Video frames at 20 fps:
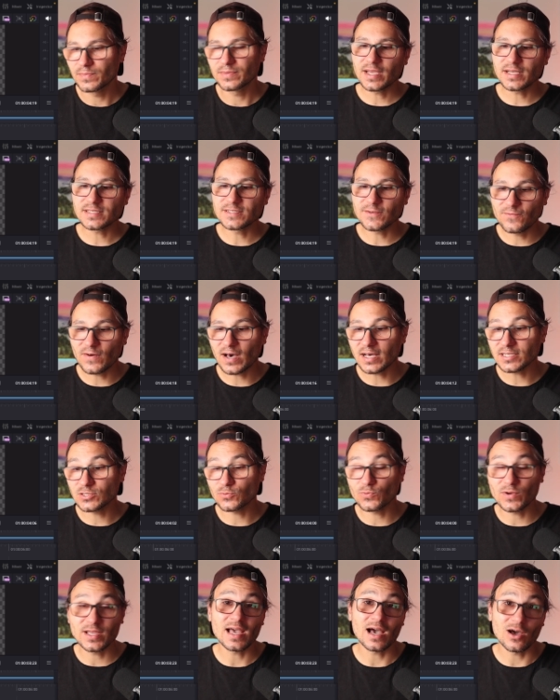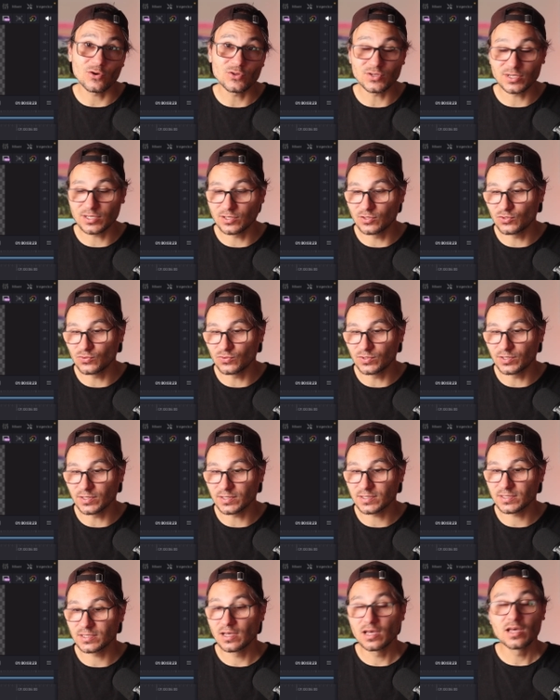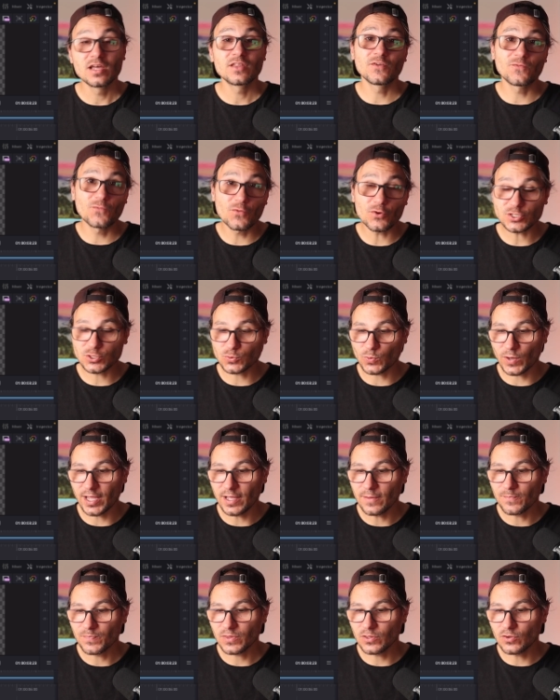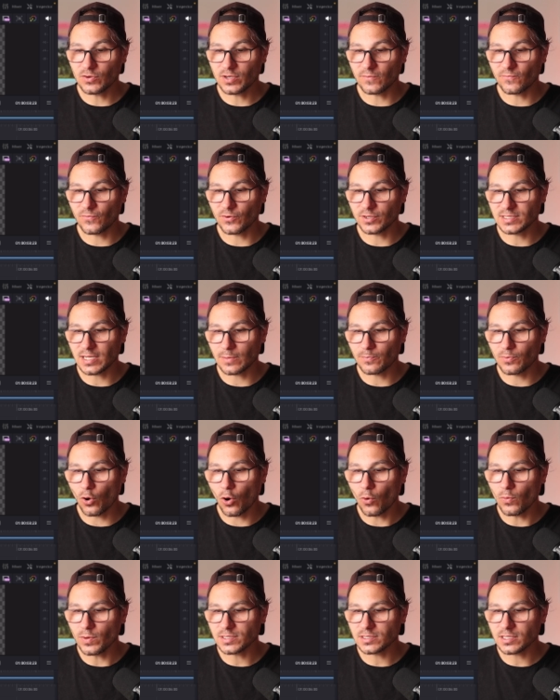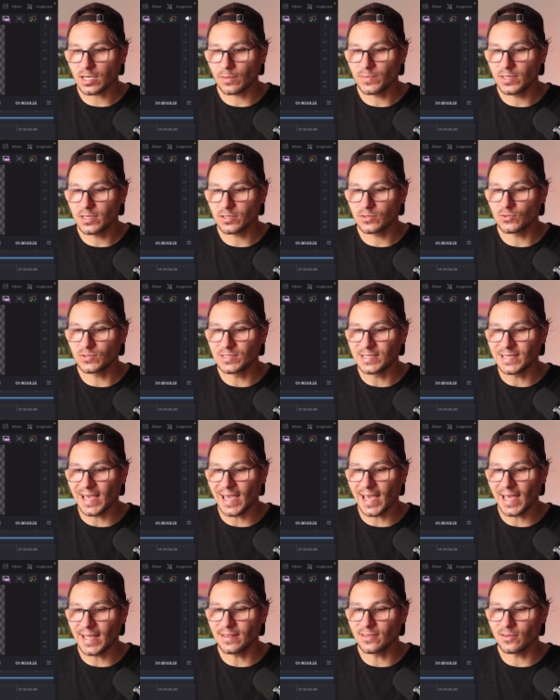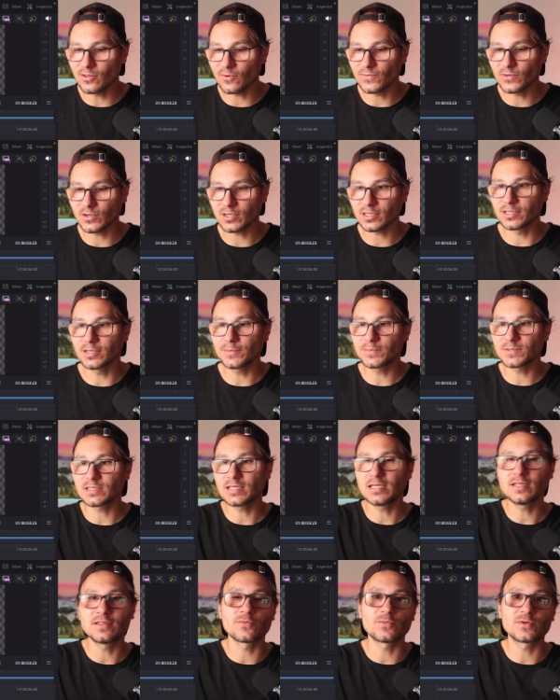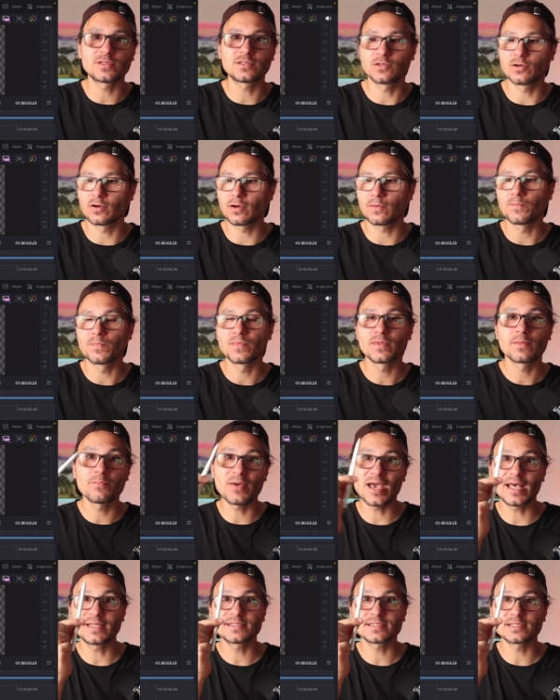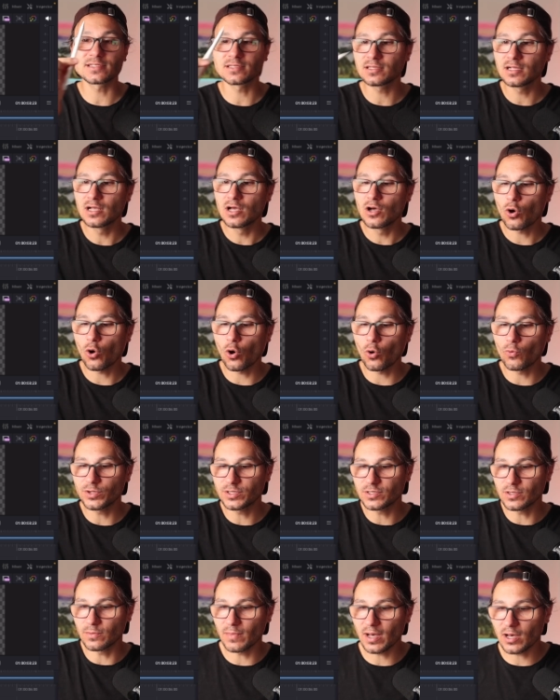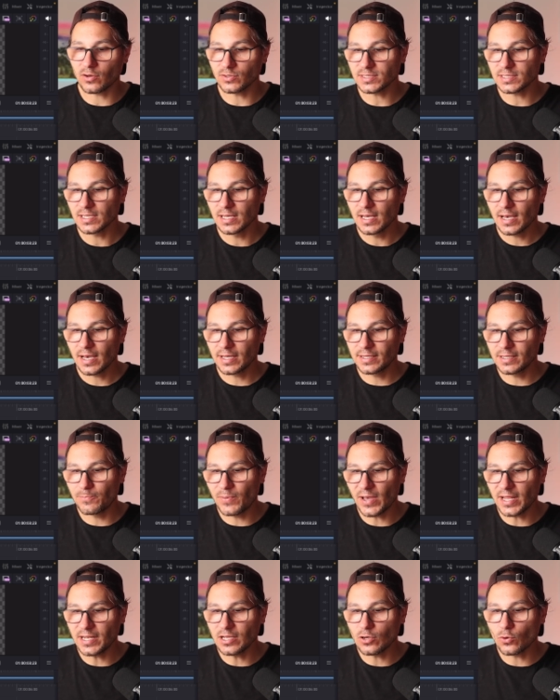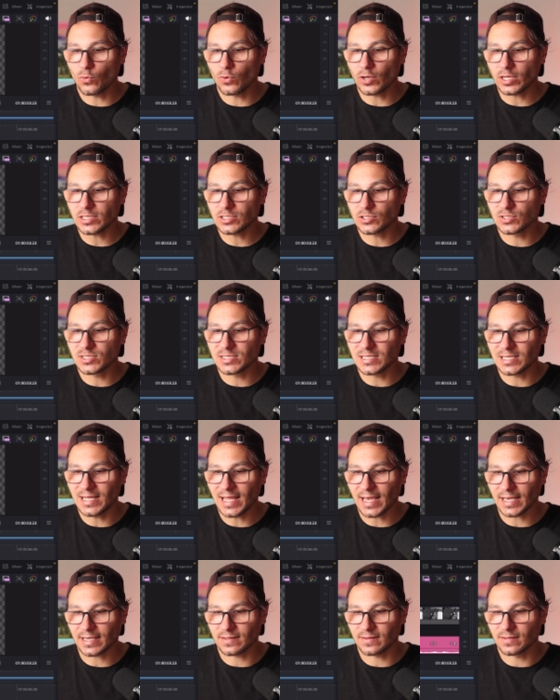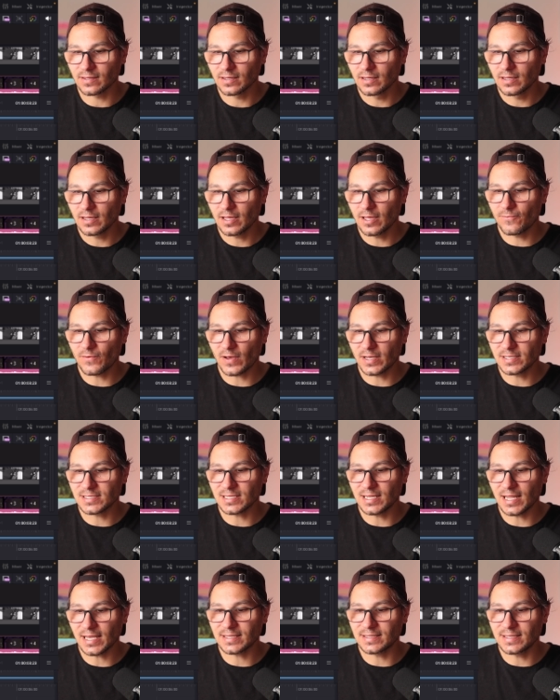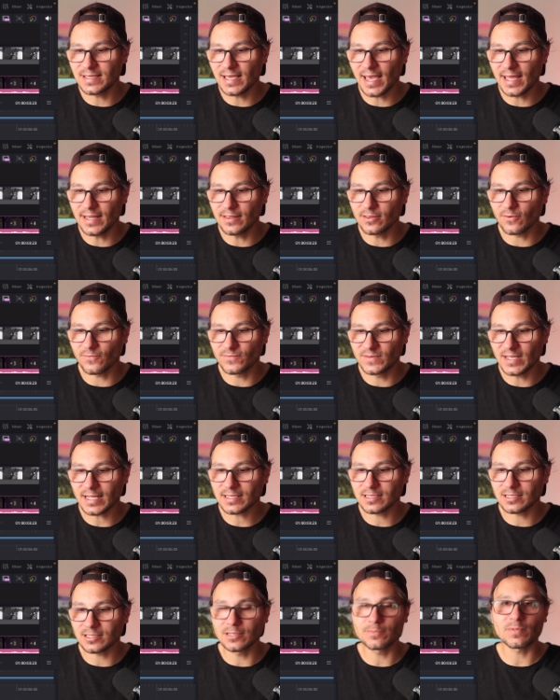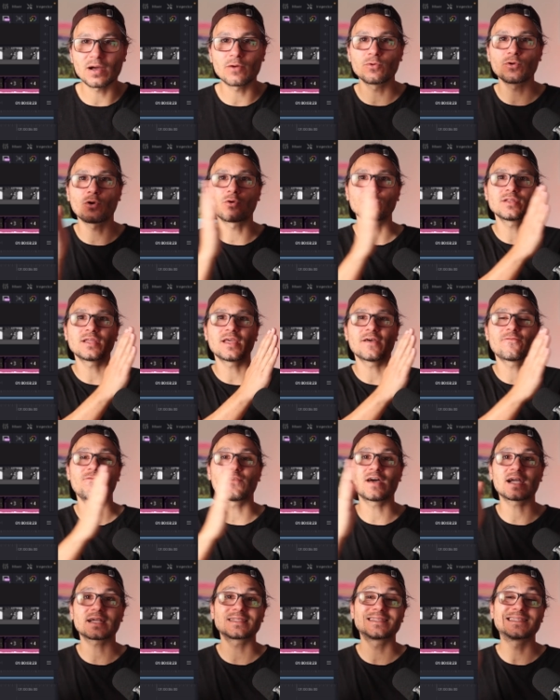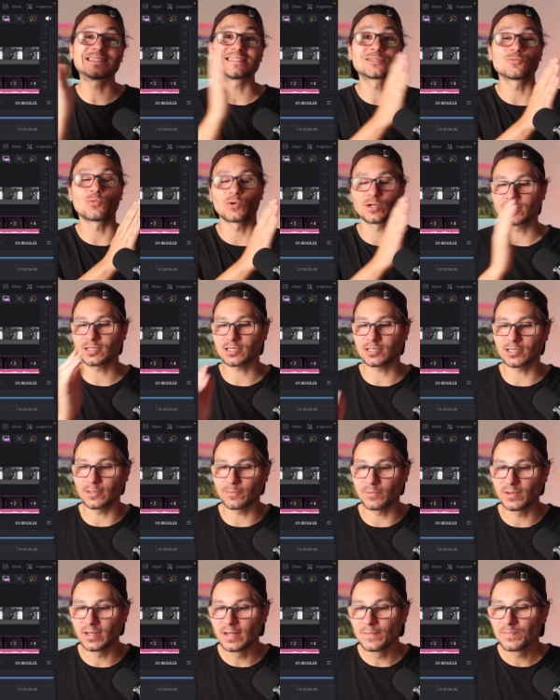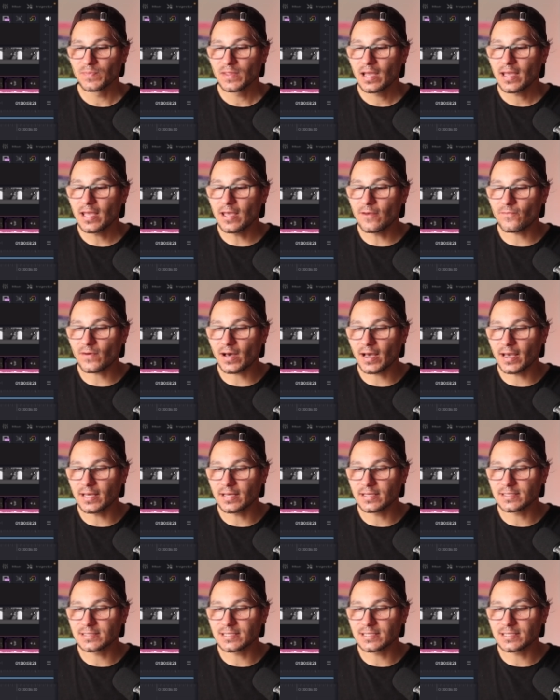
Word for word: There's a faster way how you can do this. The first way, you can, for example, always come here to the end of your clips, either with your pencil or with your mouse, and depending on what you select, if I select the end of that clip, I will only affect this one clip. If I